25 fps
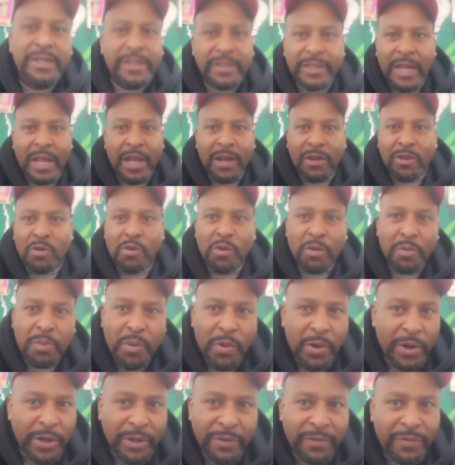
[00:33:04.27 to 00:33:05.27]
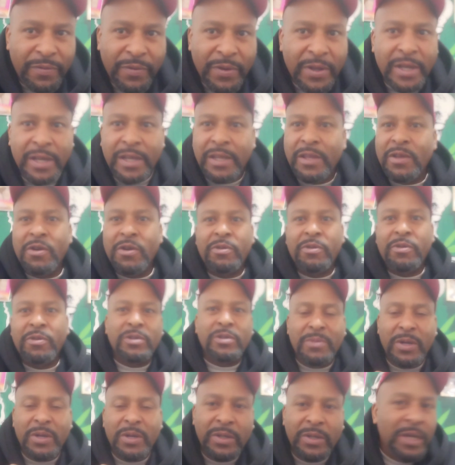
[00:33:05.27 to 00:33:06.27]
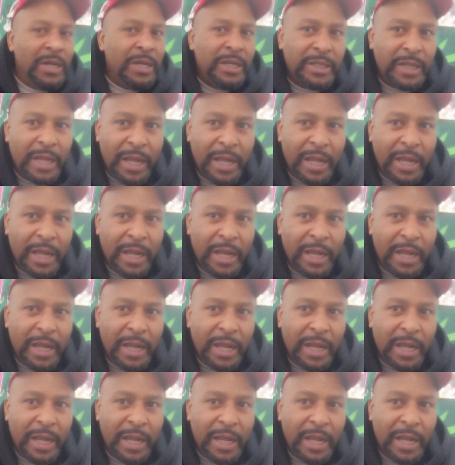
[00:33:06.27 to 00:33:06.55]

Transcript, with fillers: Now you a Portland fan. You know what I'm talking about?